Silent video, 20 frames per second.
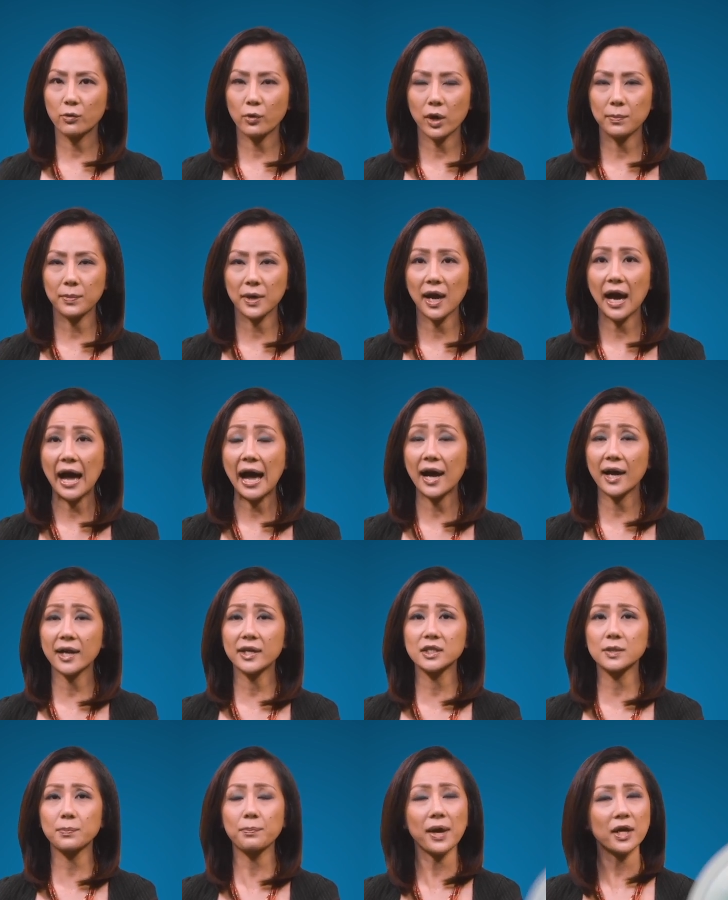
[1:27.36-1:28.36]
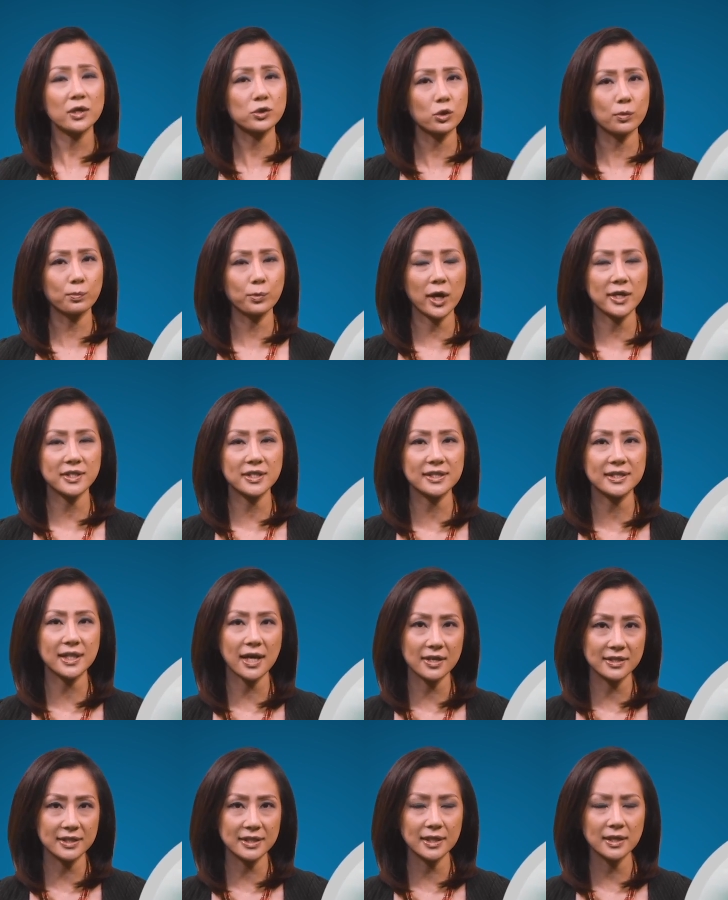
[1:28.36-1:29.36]
Arabia hiked petrol prices
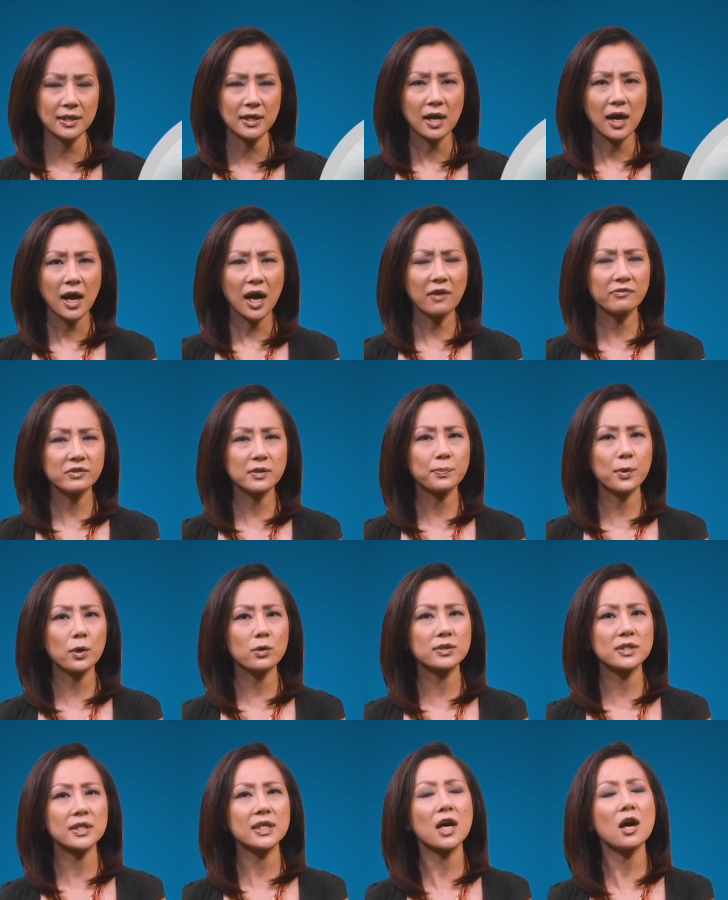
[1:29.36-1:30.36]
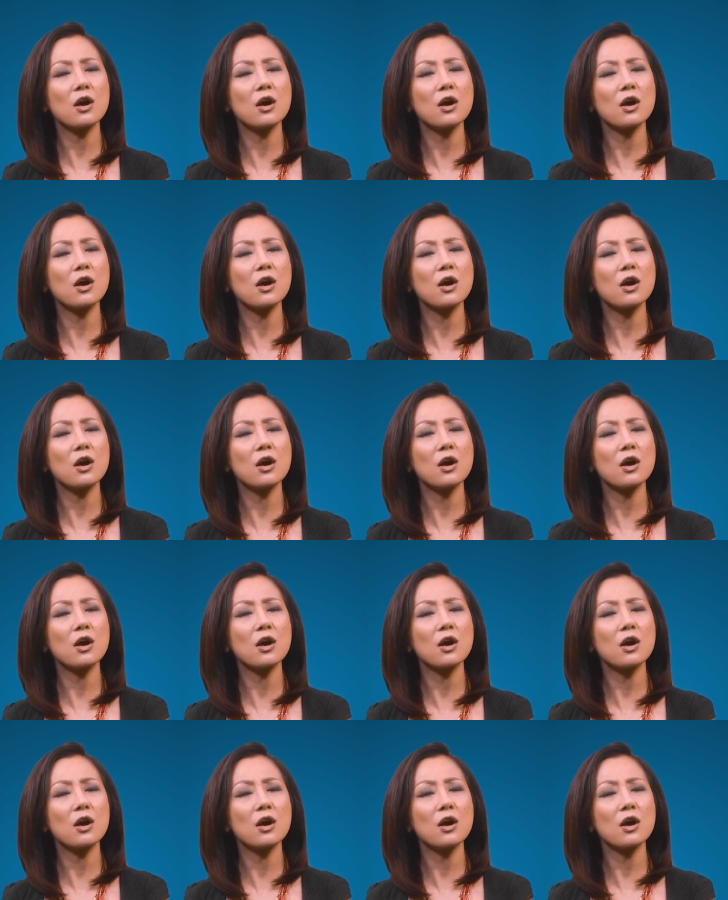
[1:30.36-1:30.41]
last year after posting